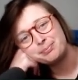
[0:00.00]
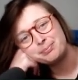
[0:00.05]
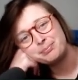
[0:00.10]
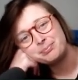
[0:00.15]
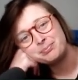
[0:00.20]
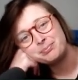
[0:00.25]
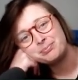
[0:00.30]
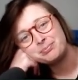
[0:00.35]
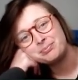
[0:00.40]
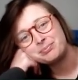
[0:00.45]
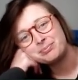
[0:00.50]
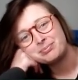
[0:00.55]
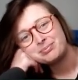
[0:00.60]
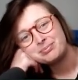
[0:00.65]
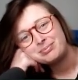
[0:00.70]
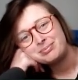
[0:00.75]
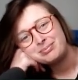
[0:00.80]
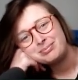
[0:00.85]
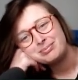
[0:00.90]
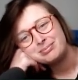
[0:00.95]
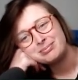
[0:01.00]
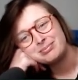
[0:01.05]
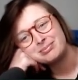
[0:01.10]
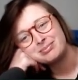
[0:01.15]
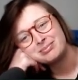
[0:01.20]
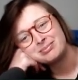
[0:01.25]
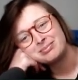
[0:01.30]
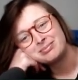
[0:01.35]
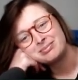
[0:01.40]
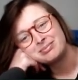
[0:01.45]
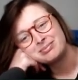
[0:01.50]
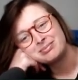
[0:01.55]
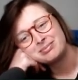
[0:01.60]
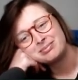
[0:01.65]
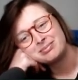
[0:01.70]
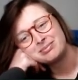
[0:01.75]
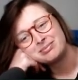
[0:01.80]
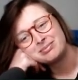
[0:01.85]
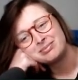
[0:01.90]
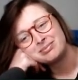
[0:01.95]

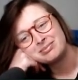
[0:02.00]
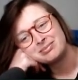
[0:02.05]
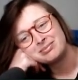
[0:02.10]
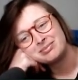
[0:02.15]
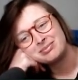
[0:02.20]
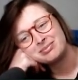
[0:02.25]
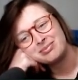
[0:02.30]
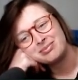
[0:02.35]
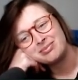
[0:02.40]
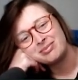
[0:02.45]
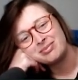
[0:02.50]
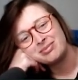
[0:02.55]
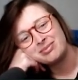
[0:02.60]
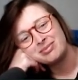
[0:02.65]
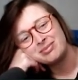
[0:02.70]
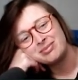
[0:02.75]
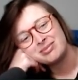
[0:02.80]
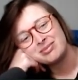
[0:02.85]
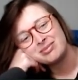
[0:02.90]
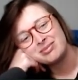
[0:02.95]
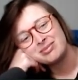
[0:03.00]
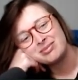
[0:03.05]
[no speech]